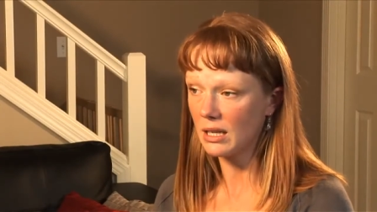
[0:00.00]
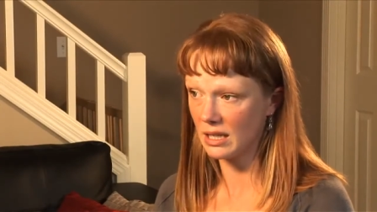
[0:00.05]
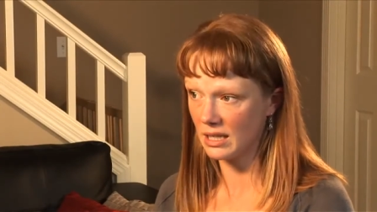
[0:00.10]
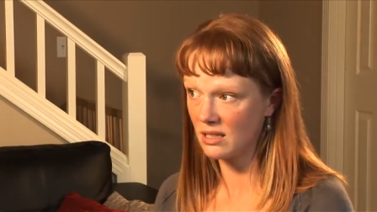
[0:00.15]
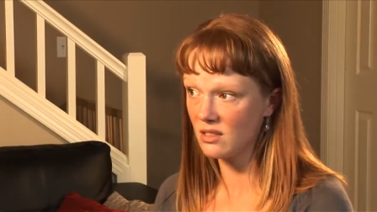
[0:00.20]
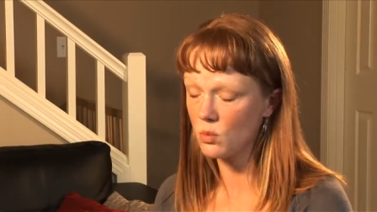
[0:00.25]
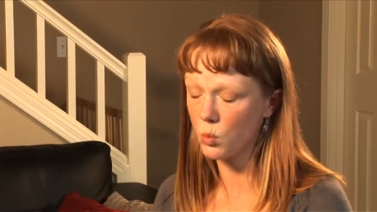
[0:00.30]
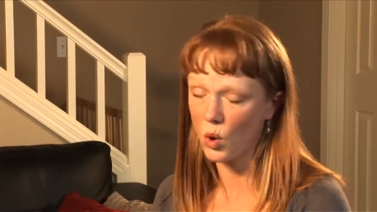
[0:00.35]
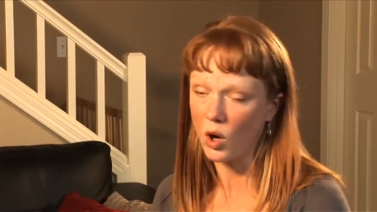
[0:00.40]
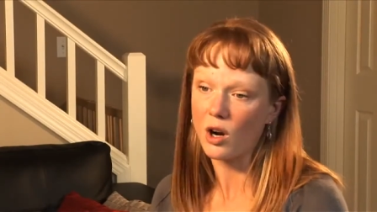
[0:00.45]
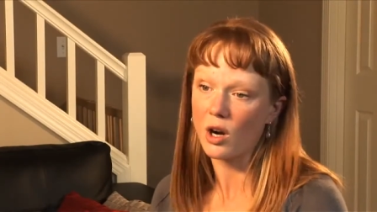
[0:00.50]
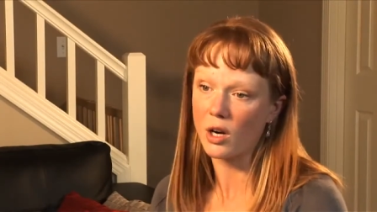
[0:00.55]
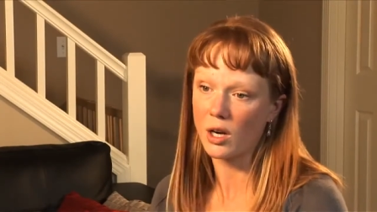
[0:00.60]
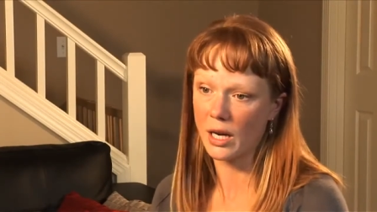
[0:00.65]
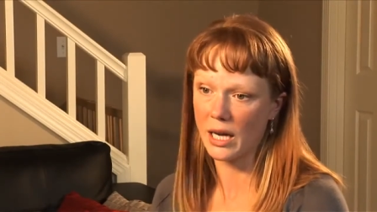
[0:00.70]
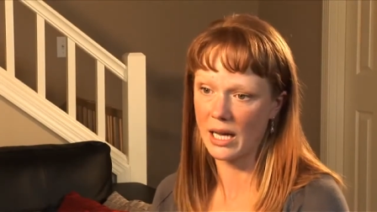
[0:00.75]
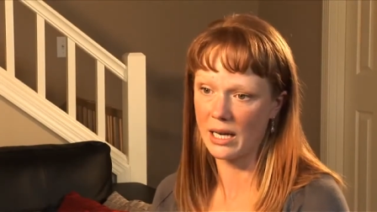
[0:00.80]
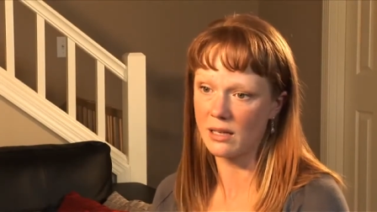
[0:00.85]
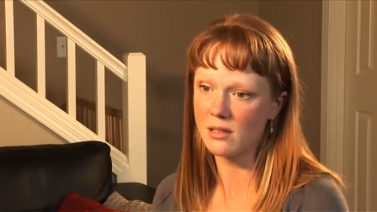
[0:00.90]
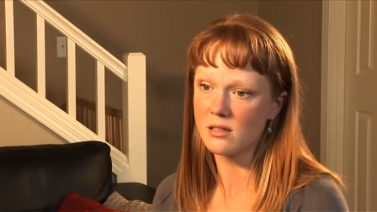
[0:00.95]
It's work,
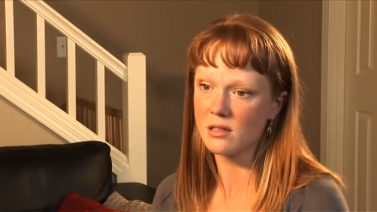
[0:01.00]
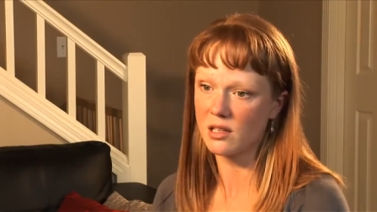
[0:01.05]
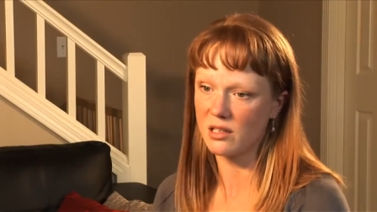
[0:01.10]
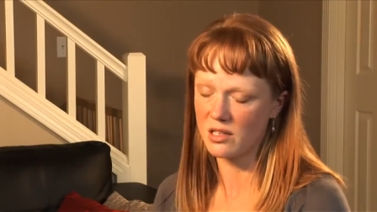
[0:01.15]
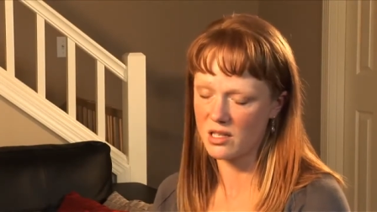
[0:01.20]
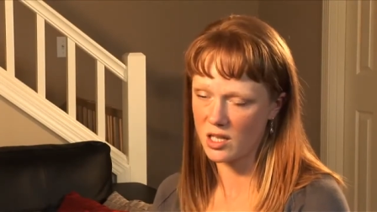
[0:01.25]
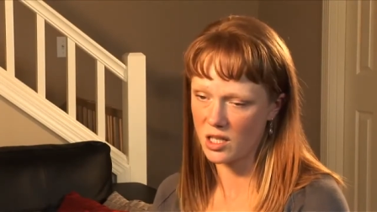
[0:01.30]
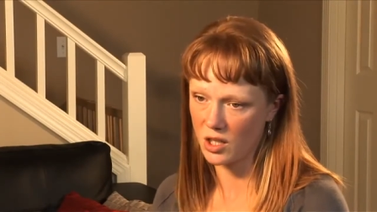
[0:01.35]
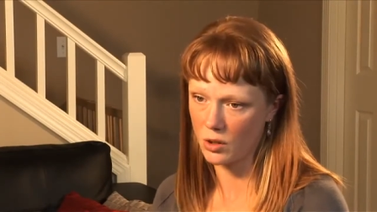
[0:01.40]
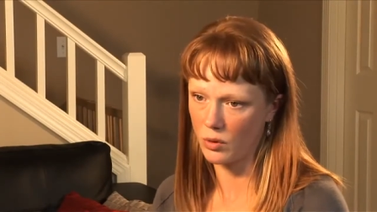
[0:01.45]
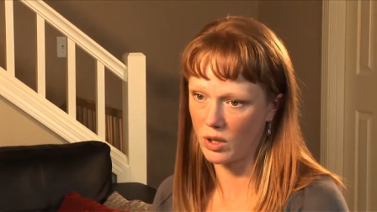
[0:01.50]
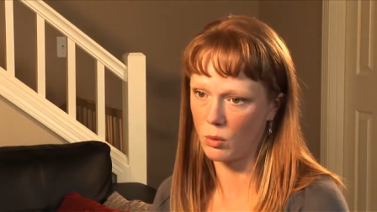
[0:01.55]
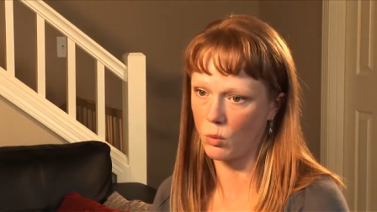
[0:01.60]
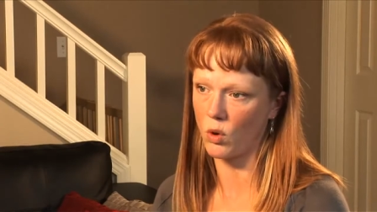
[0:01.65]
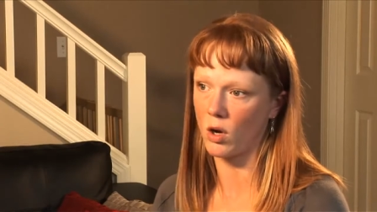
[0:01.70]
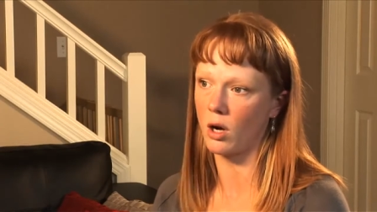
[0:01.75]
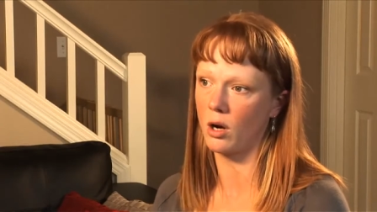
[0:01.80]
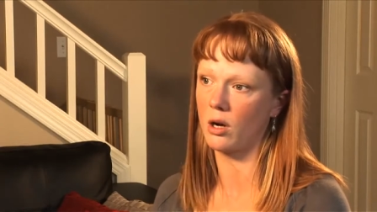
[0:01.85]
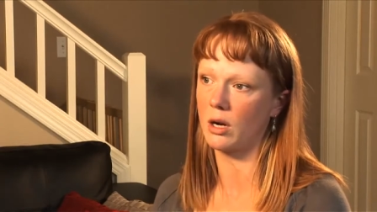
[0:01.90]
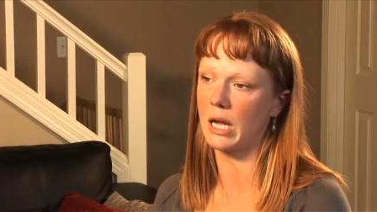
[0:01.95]
and it's continuing
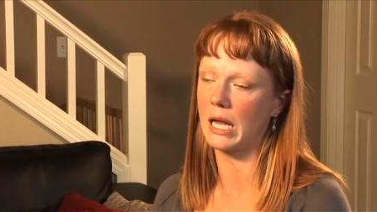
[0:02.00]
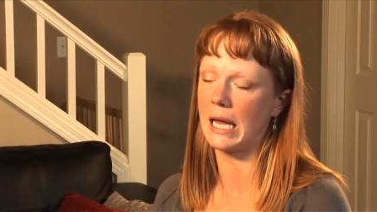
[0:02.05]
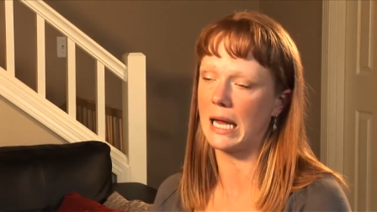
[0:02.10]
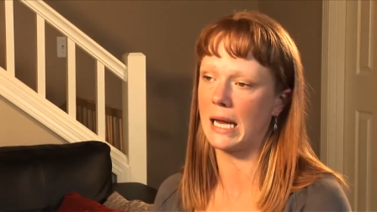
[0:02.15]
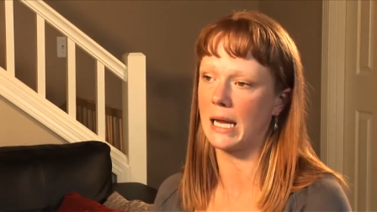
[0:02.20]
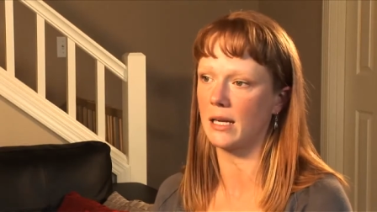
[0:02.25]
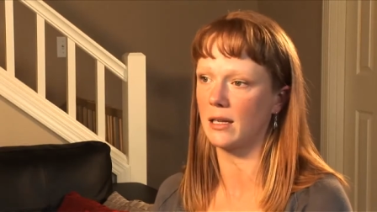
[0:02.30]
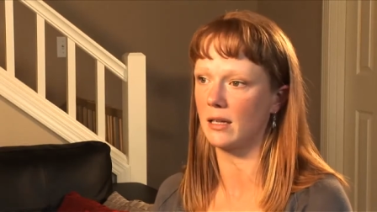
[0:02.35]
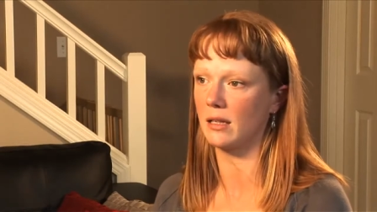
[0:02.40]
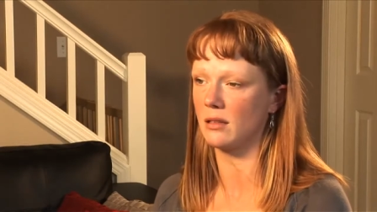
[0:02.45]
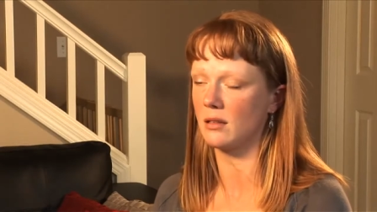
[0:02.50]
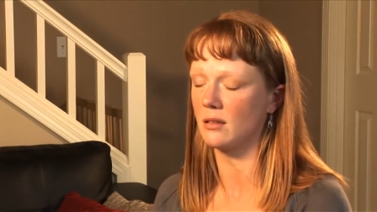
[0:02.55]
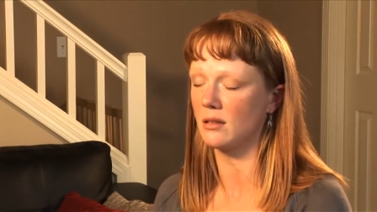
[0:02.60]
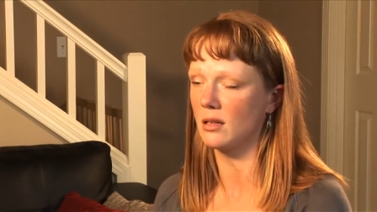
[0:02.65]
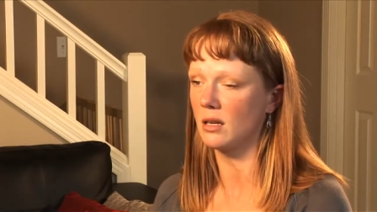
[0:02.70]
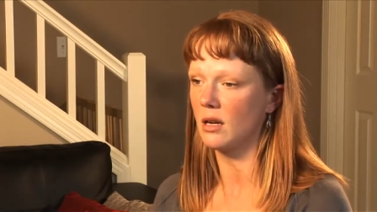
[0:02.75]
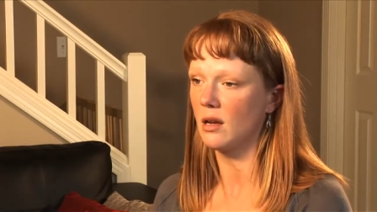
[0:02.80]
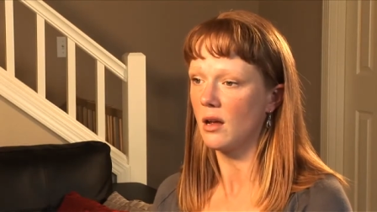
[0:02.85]
work, and